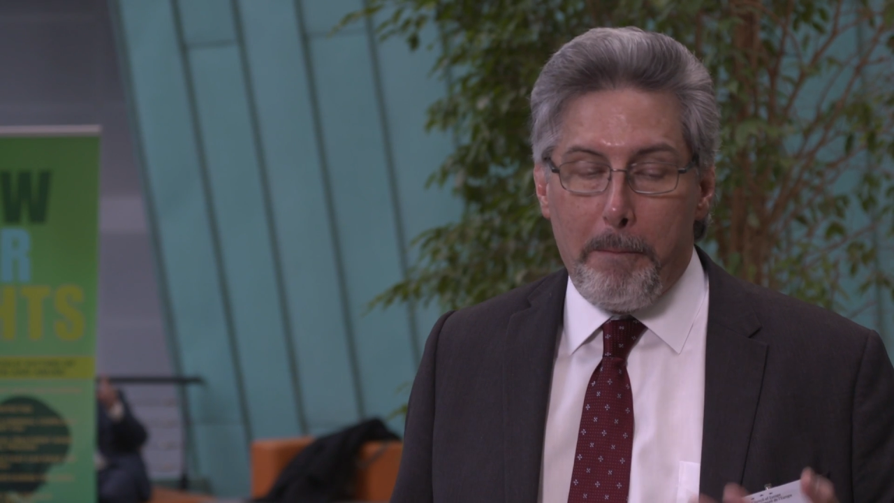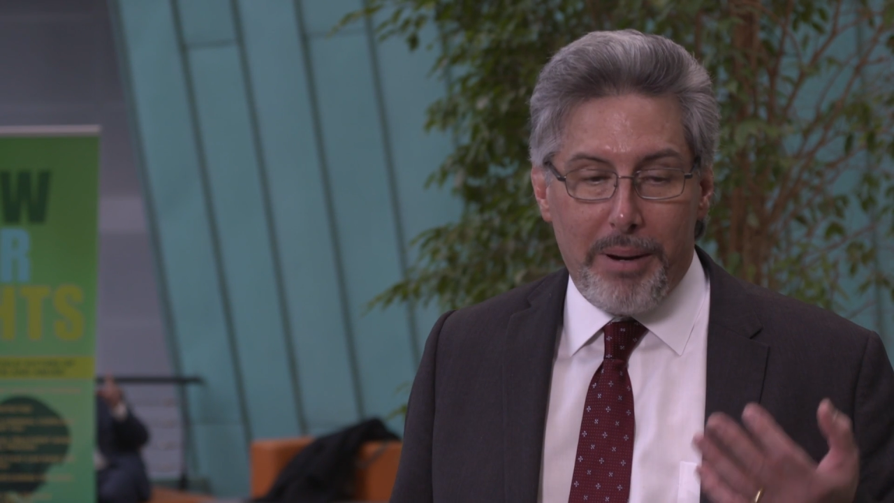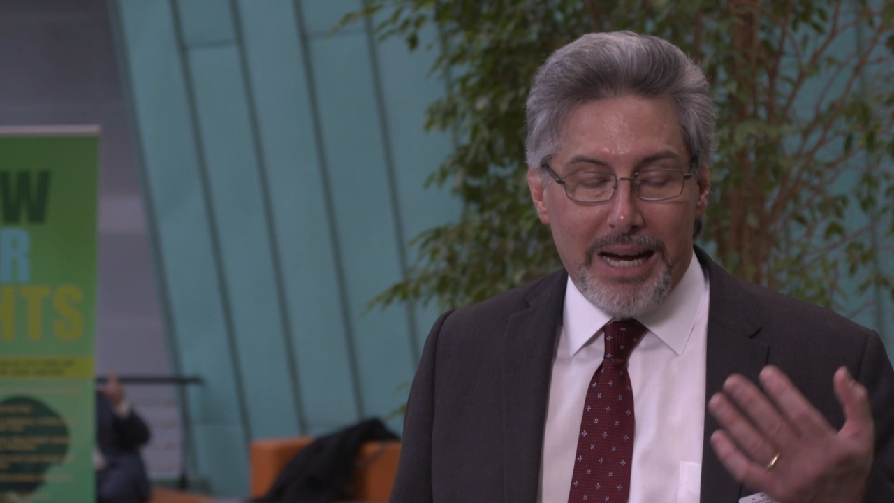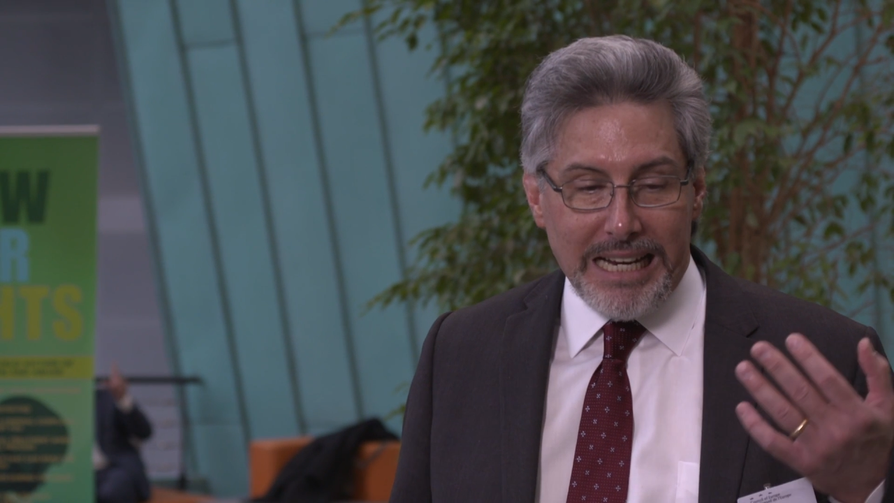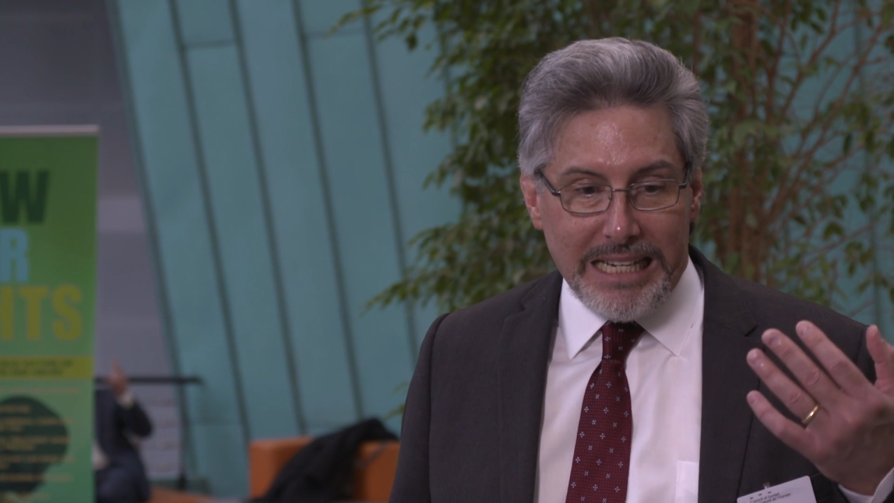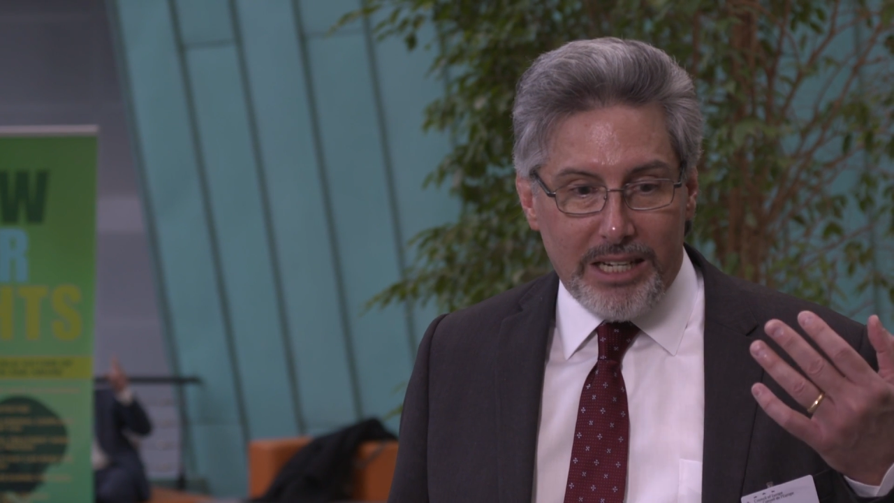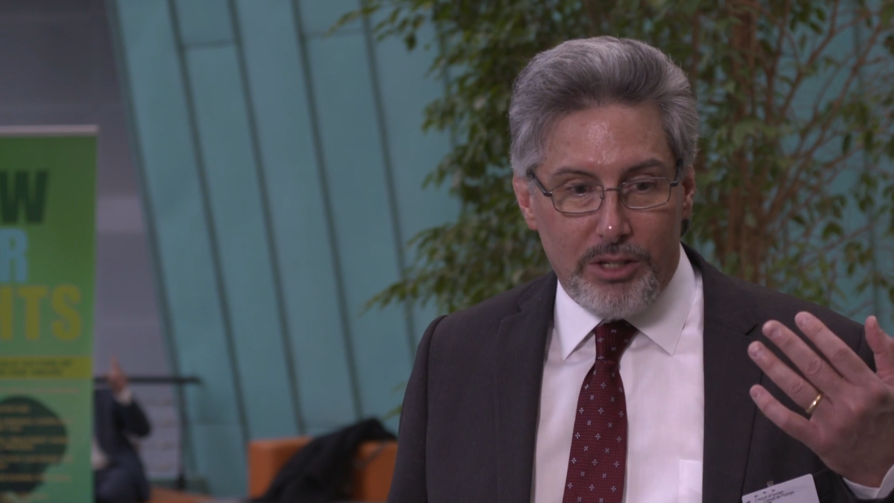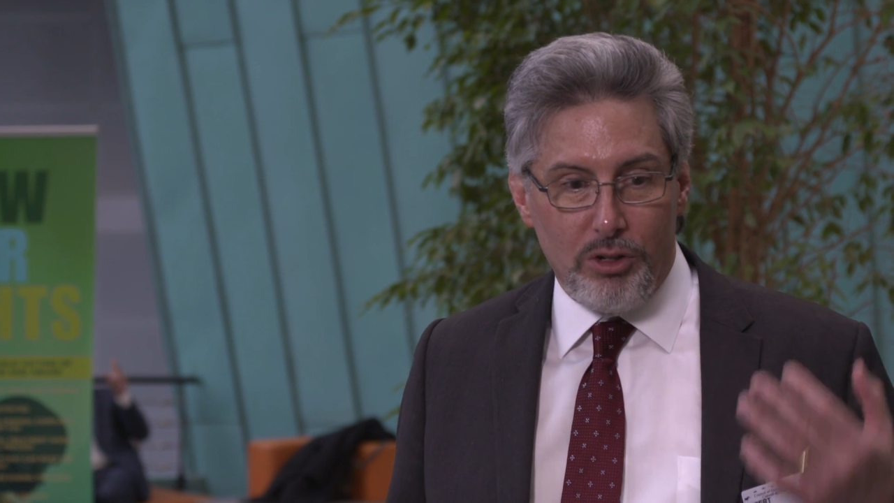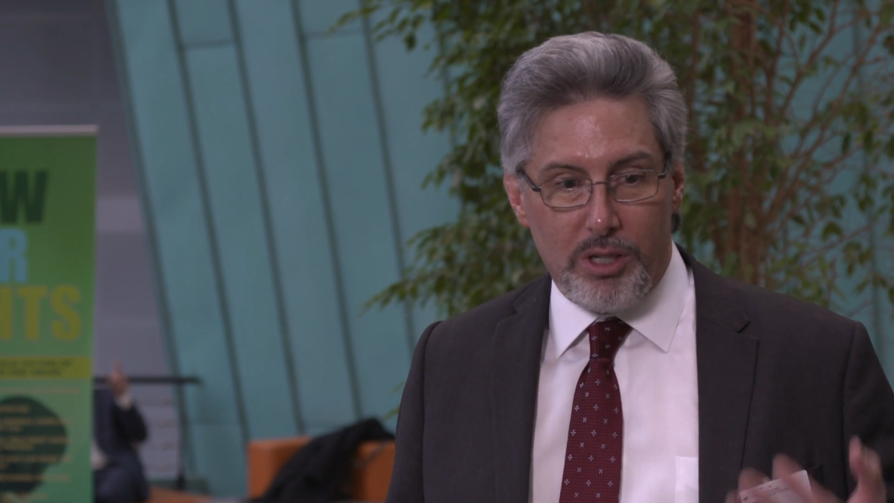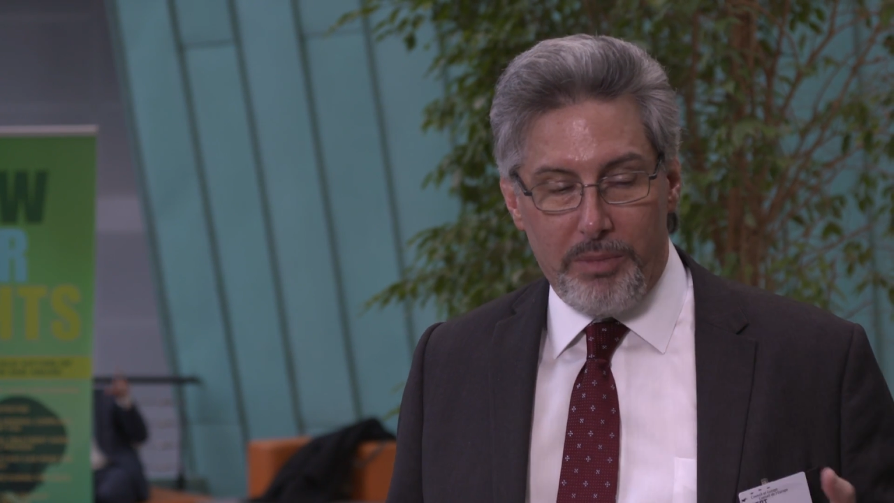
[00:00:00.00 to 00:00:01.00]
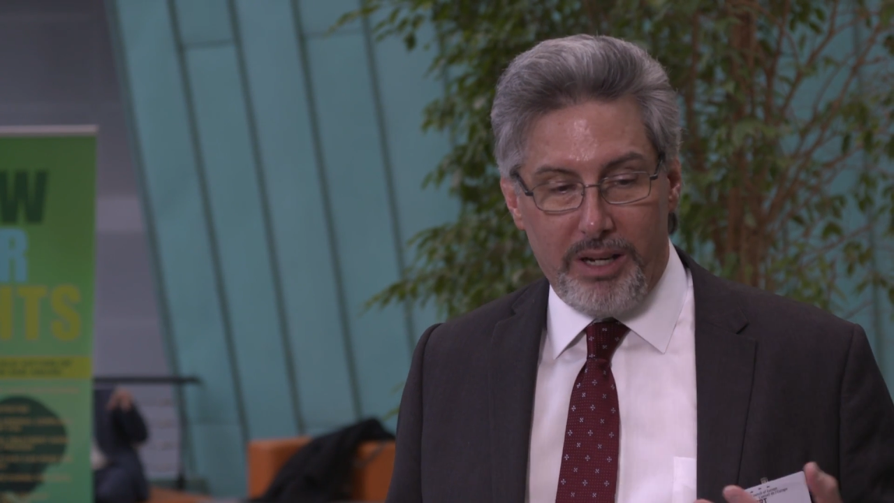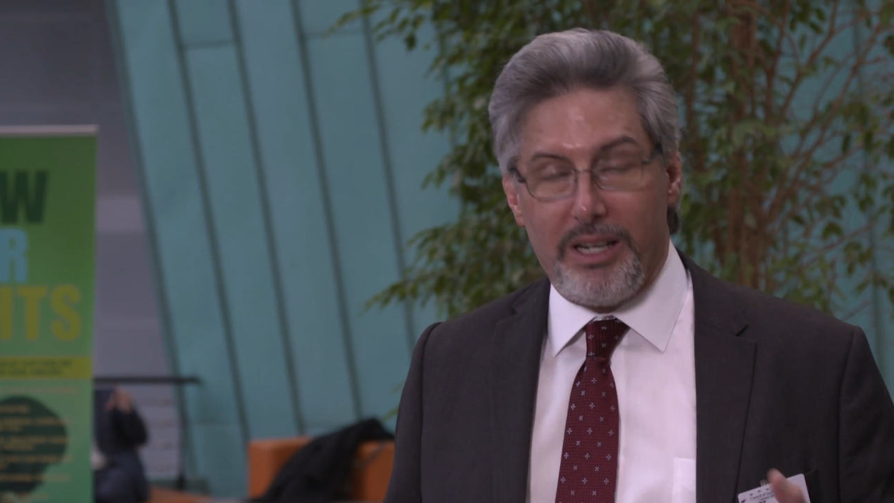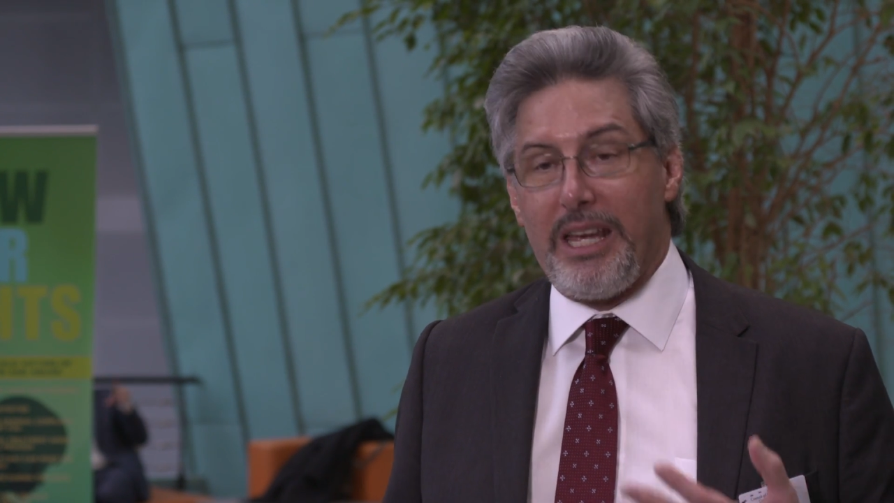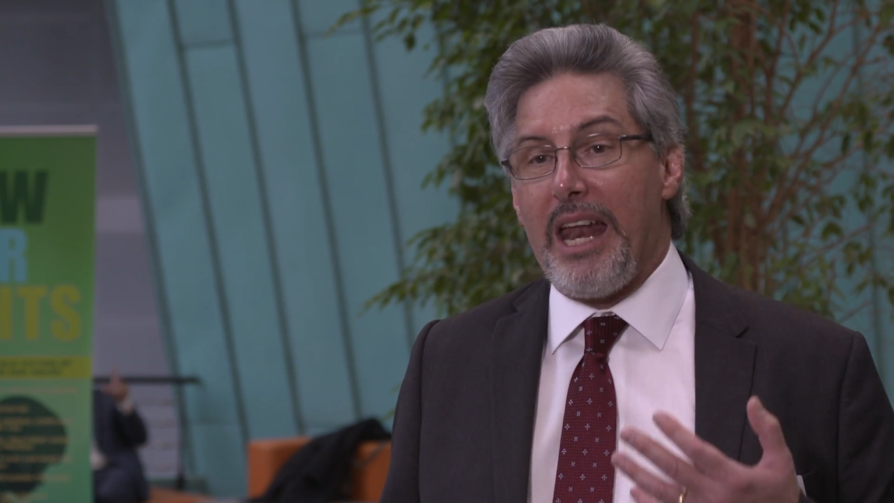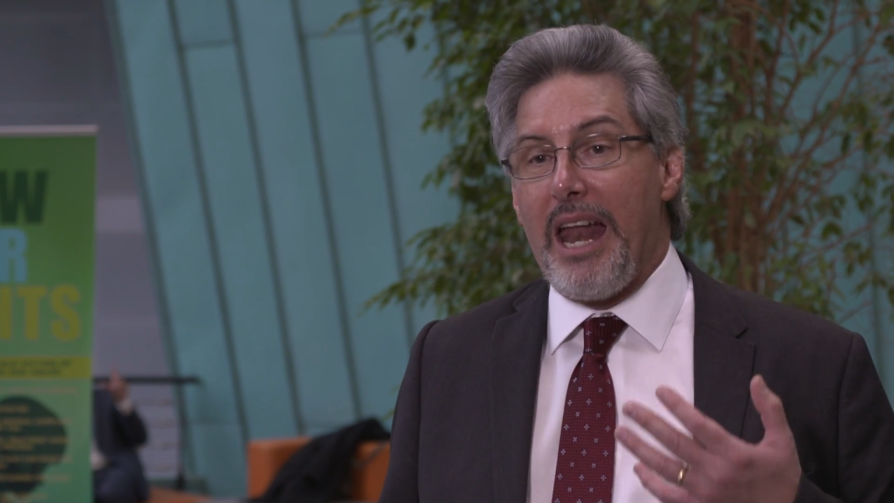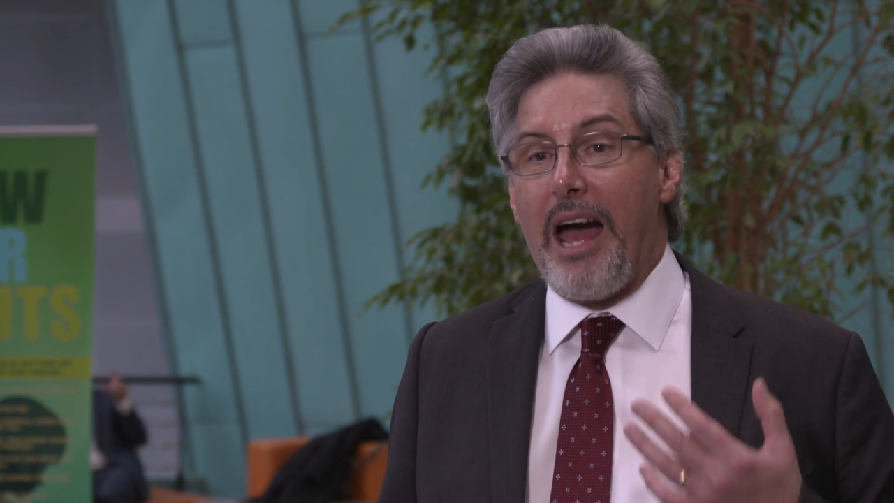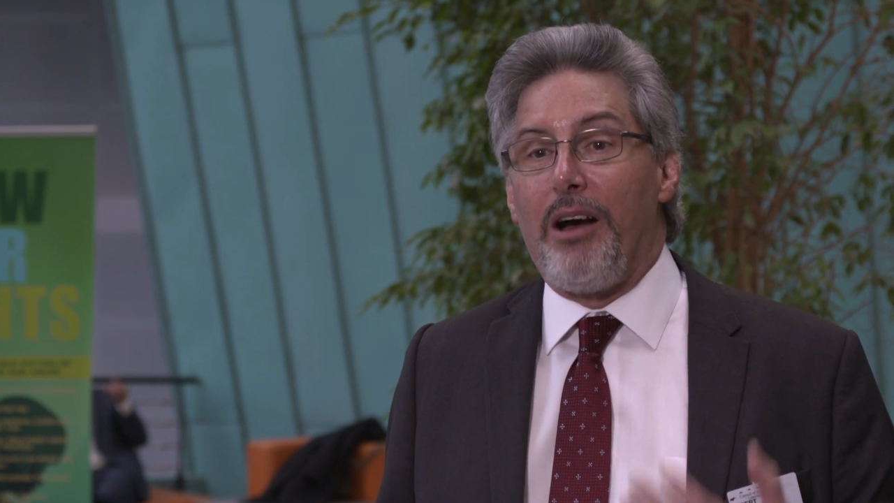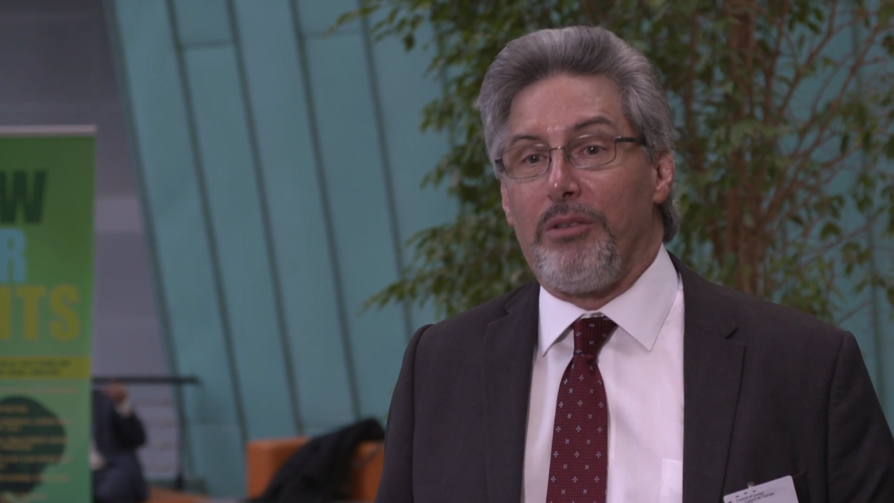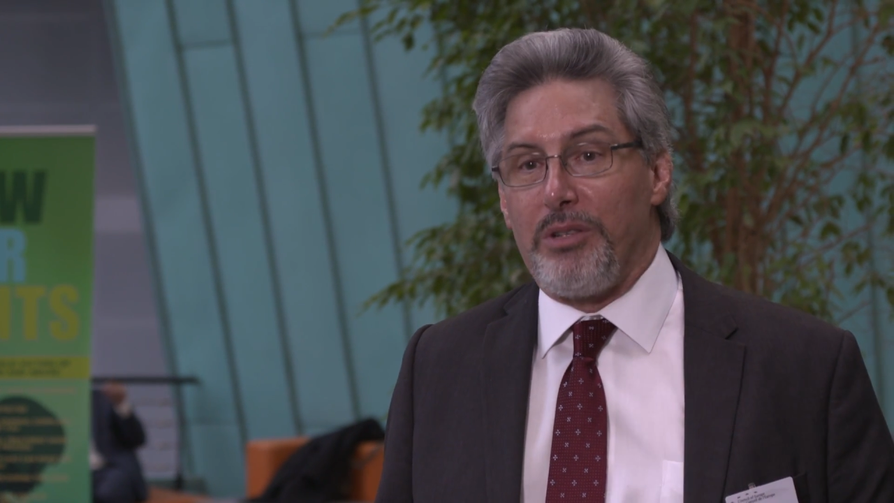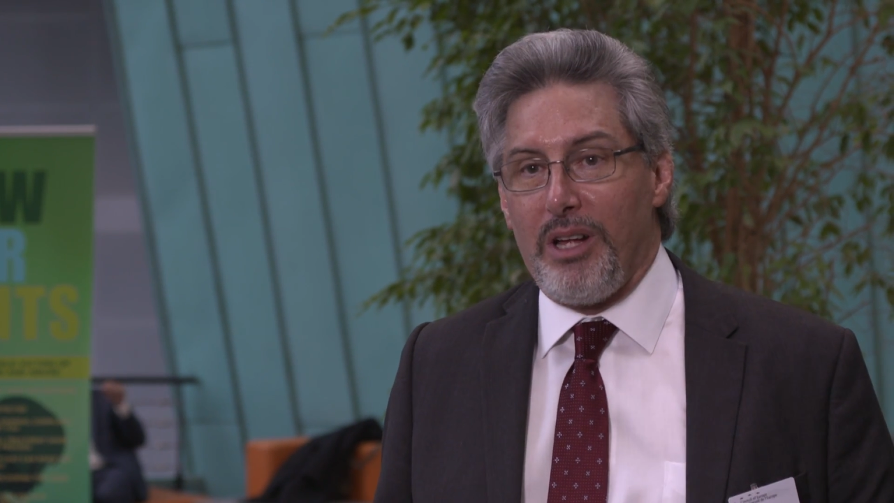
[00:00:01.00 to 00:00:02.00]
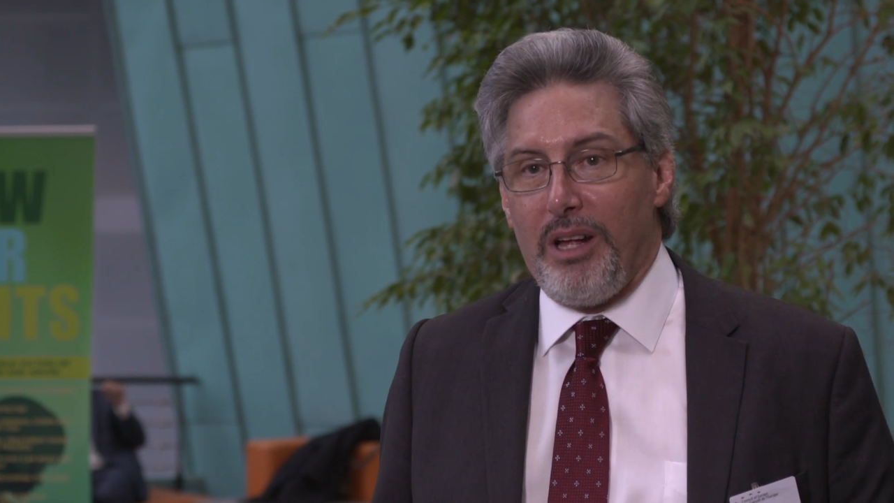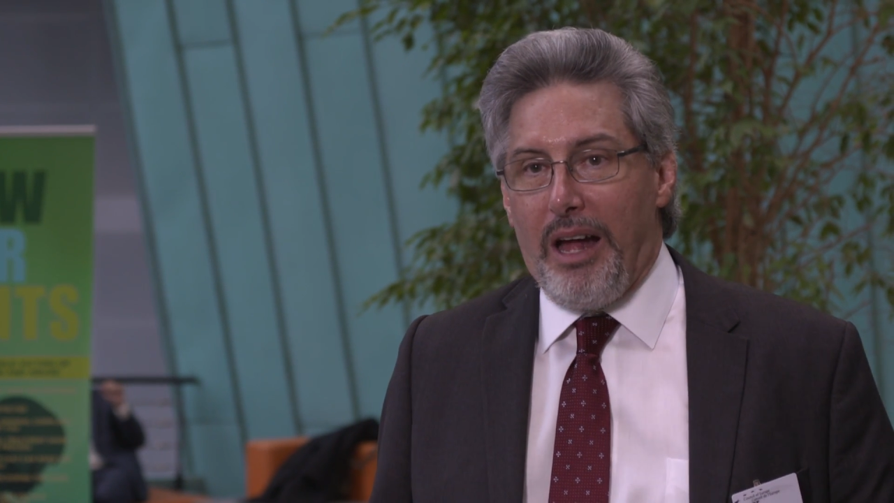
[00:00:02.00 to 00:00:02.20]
but do something to get it out.